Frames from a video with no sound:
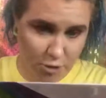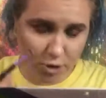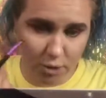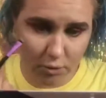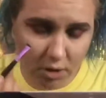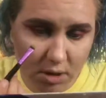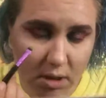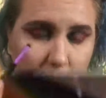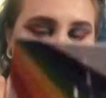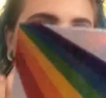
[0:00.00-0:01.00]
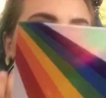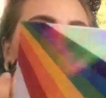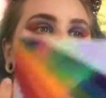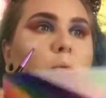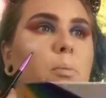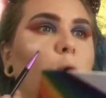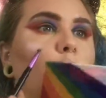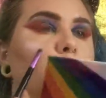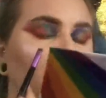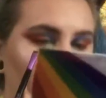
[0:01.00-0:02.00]
too, just because it's a little more
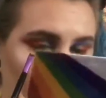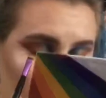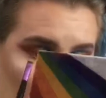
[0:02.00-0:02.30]
bold looking.